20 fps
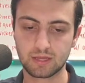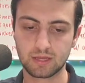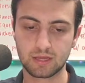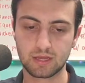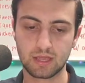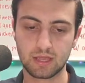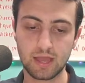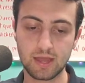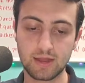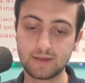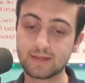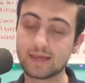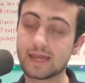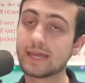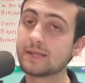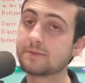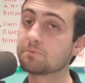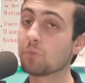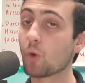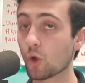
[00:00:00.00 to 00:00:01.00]
And
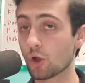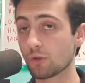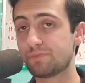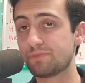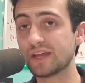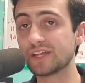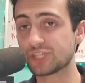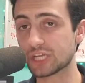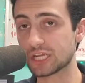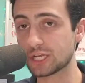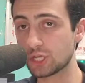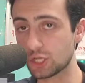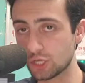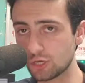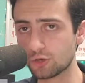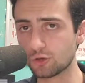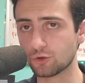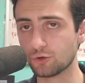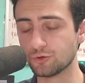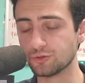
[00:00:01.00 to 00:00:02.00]
in more pitching
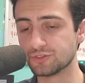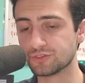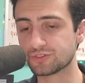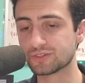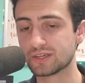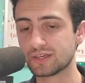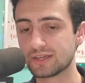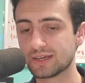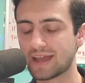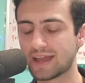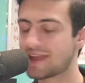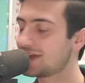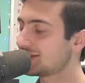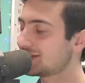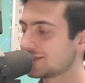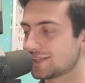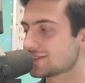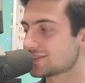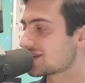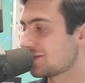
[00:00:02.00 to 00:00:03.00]
news, I hate that
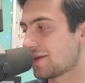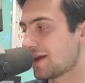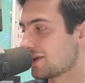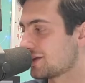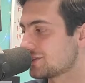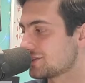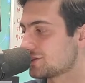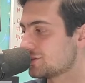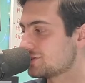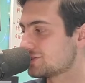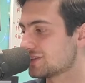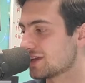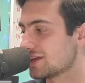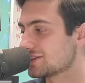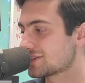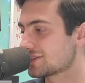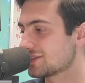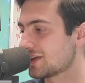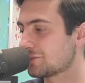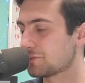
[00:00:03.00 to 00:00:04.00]
these come out on Tuesdays
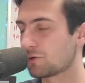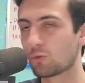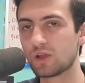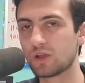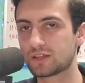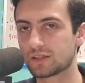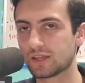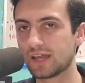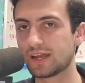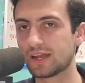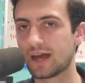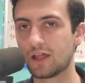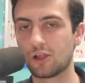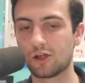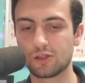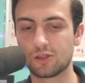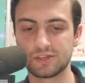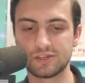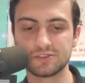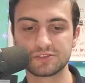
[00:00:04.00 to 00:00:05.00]
because I'm a week late on
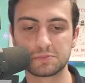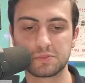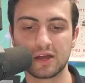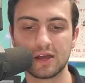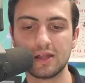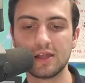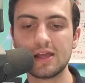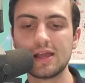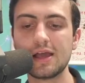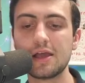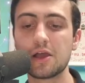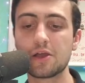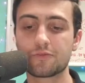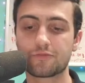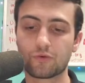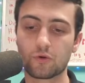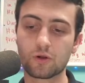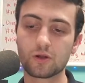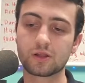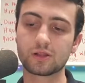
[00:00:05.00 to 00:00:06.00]
all these, but
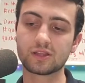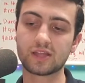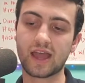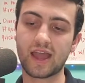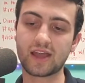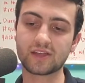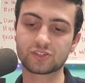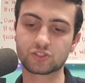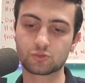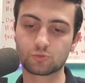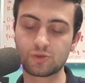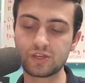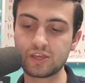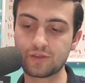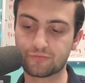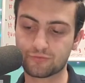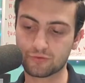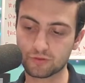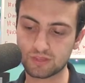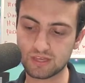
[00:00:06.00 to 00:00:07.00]
for last week,
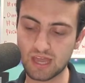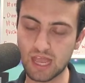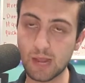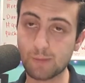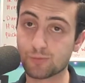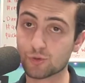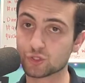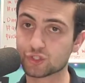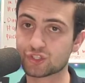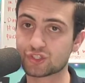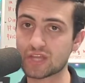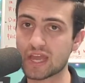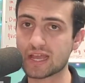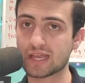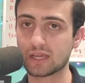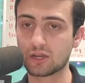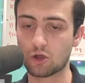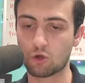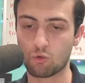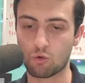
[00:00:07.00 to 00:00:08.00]
for the April
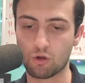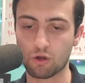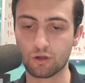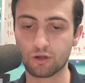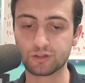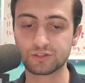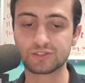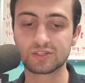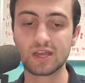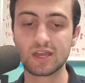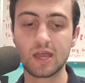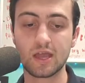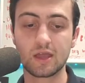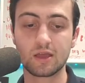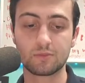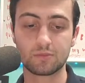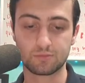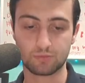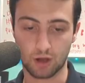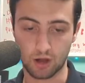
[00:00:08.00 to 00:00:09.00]
2nd awards,
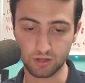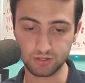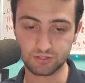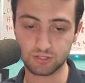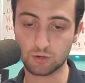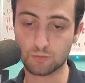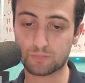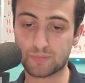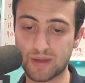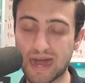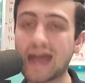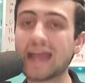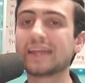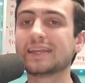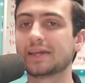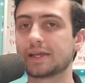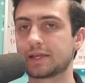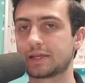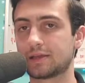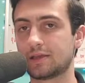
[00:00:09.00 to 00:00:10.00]
Hunter
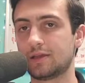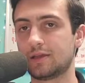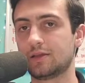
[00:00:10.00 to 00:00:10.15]
Pydick